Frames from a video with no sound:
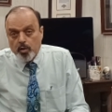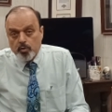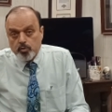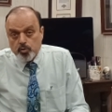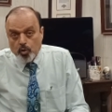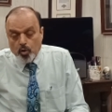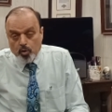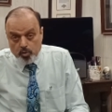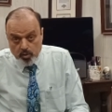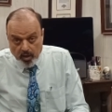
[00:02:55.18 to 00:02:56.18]

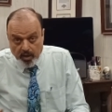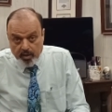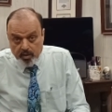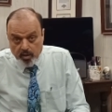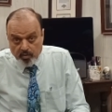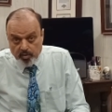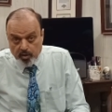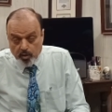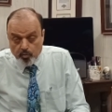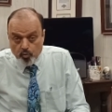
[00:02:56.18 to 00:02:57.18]
So the eye can have a
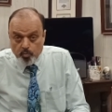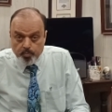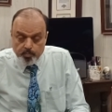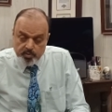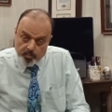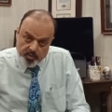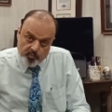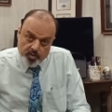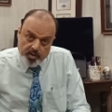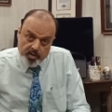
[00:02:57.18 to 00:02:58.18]
little droop. Sometimes
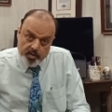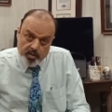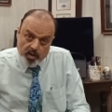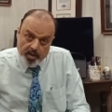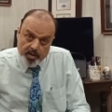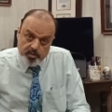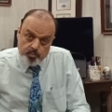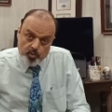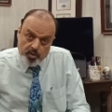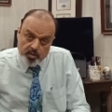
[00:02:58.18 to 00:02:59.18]
one eye has
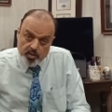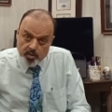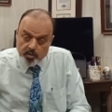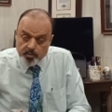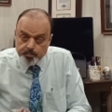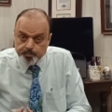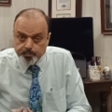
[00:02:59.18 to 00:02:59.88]
more than the other.